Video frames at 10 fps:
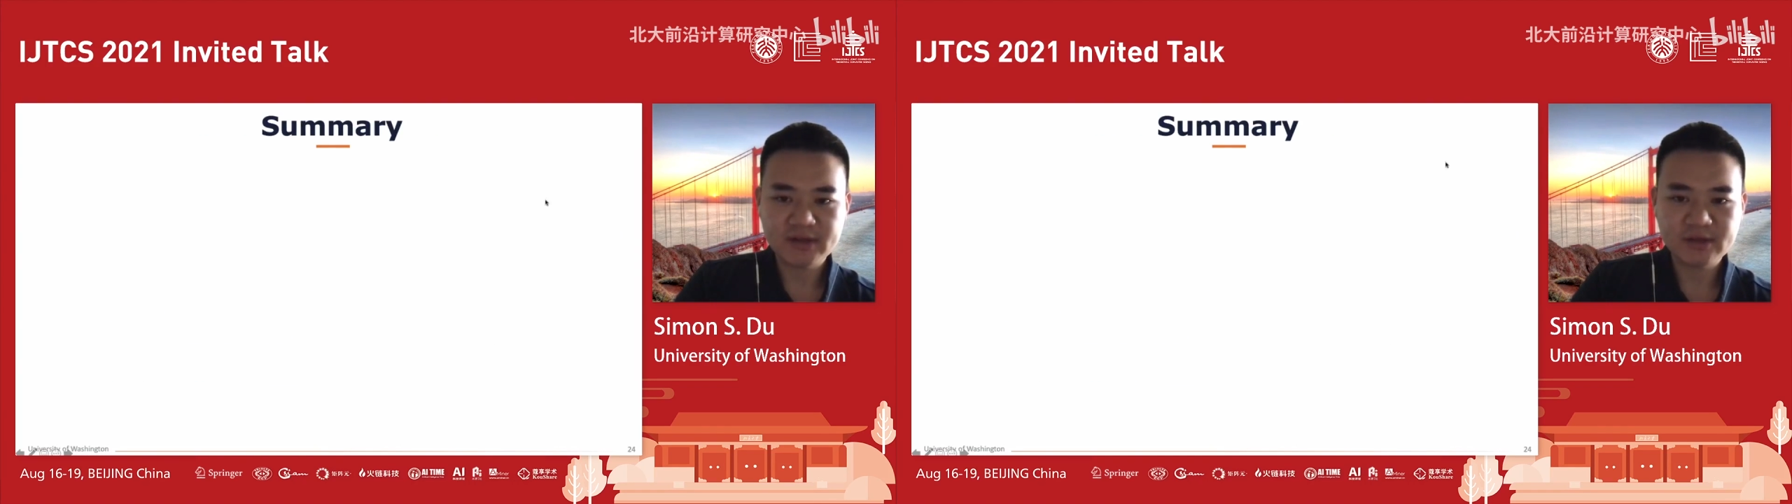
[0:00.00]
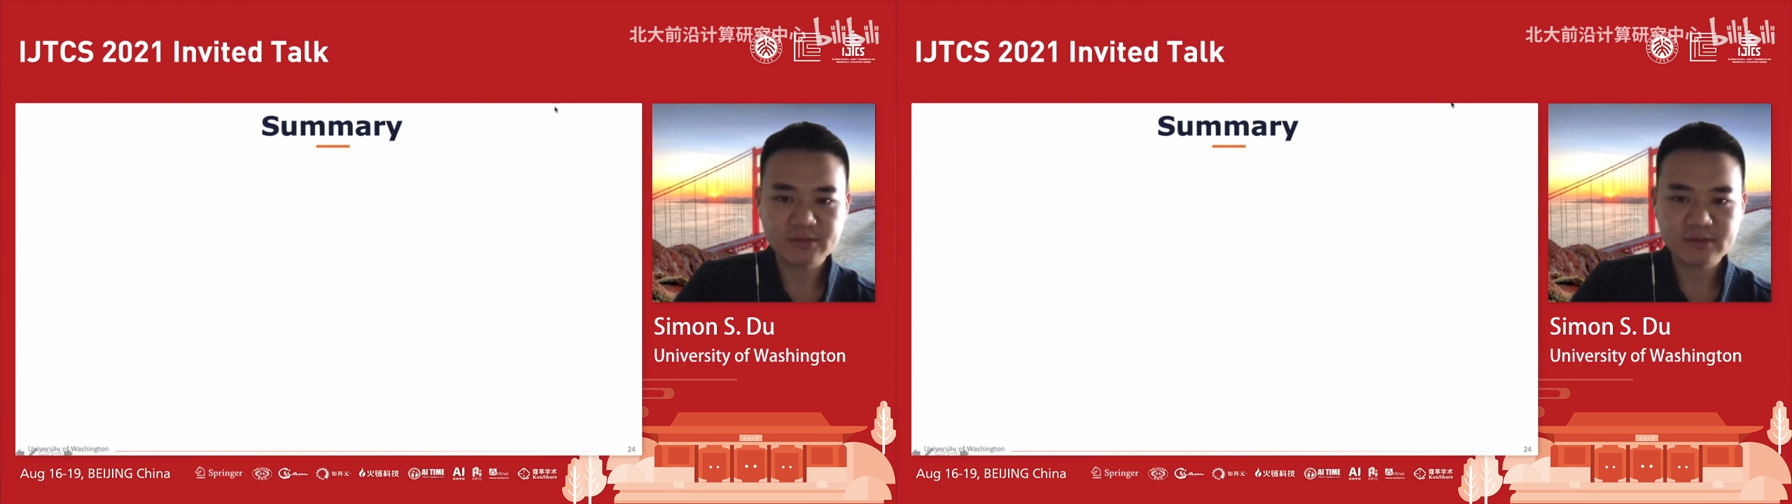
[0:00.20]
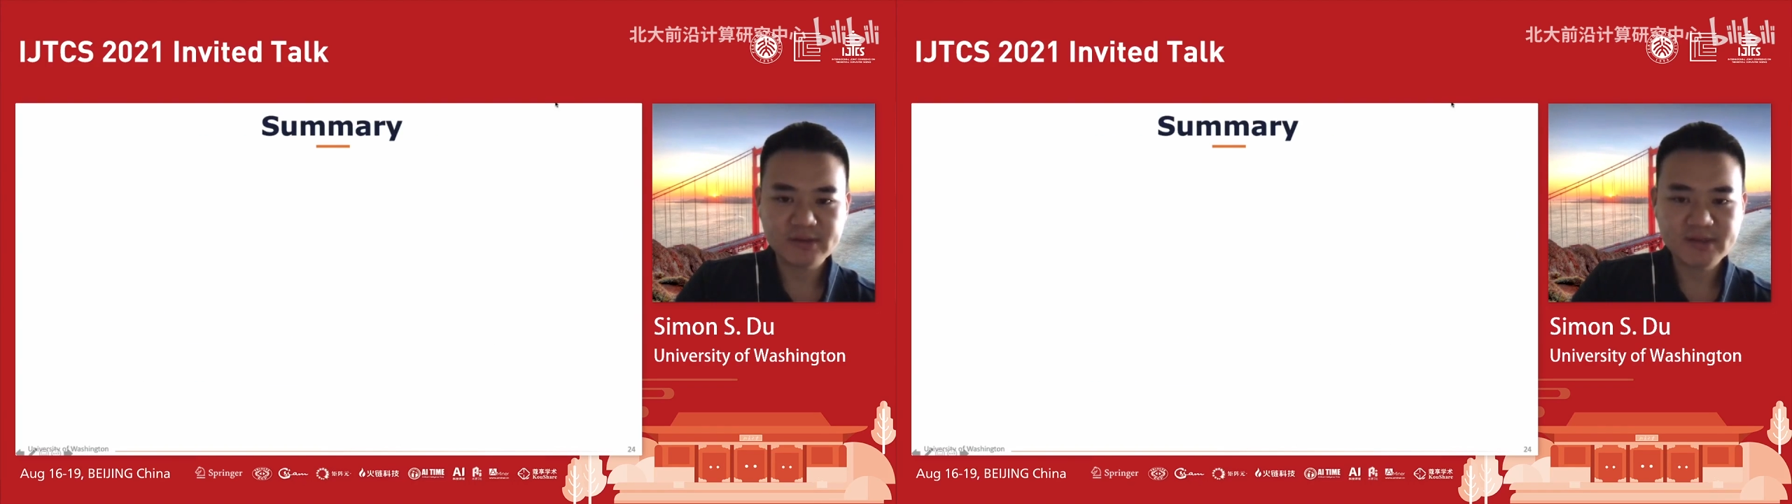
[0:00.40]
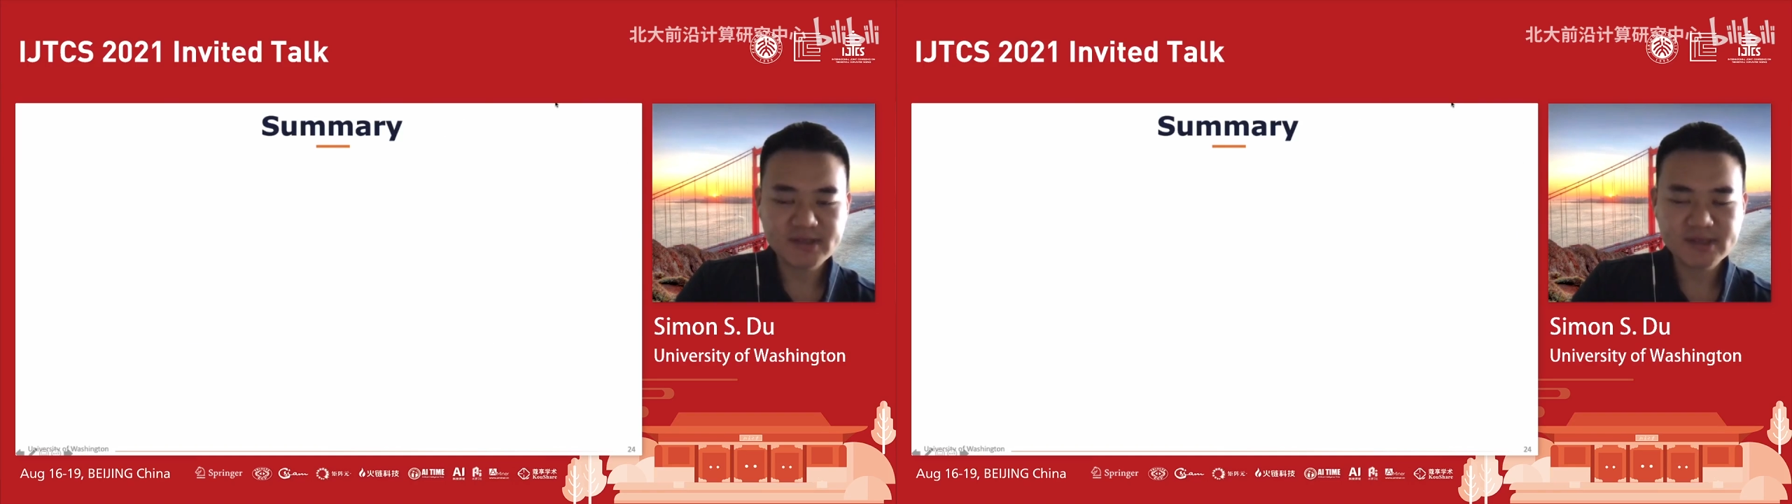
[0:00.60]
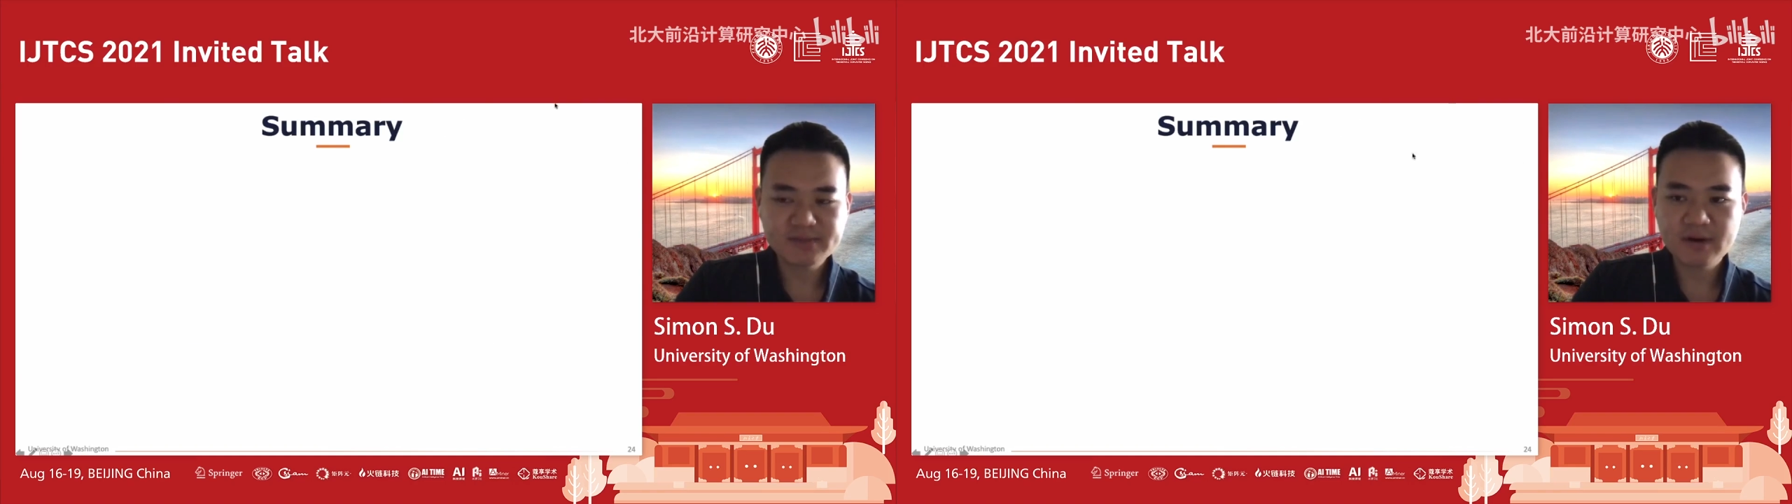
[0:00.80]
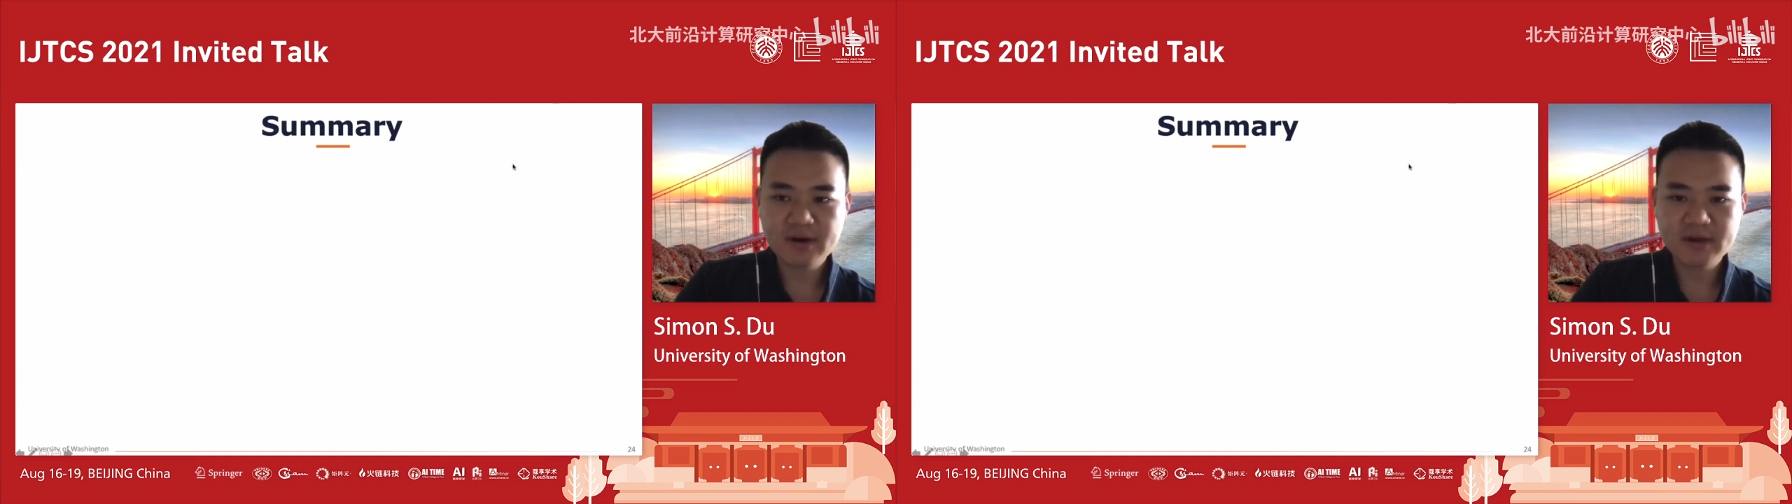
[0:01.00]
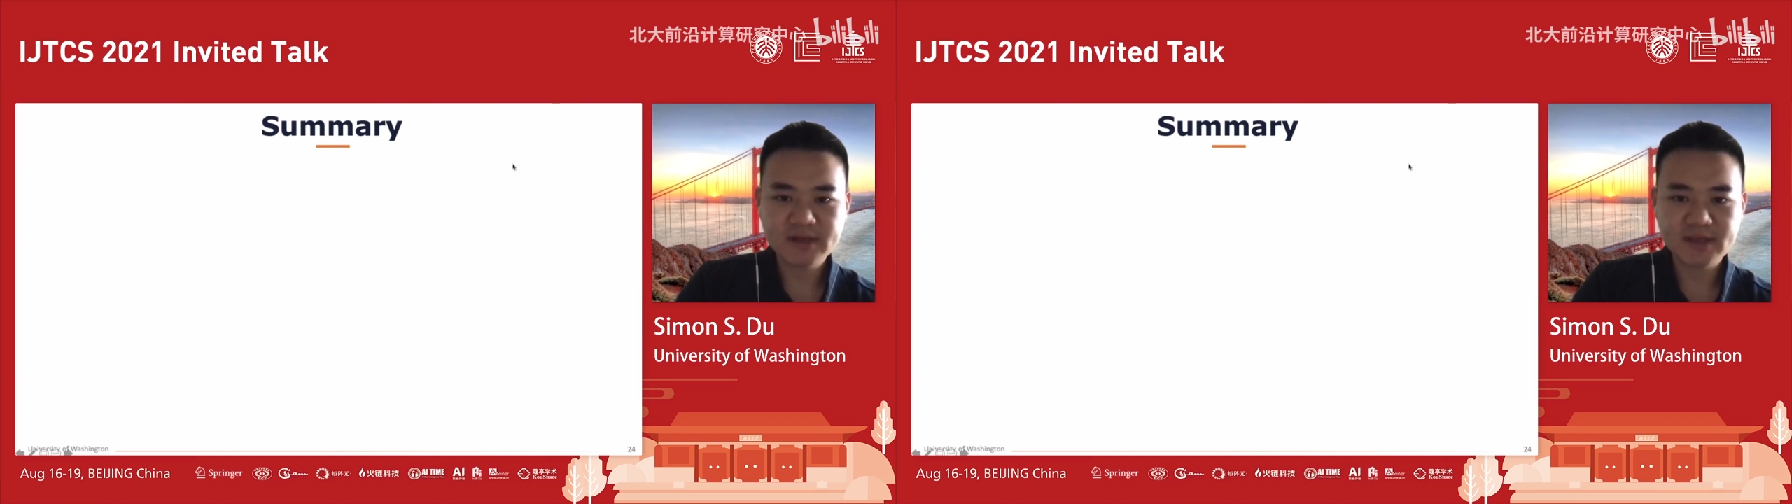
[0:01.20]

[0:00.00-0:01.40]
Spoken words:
ignore this part.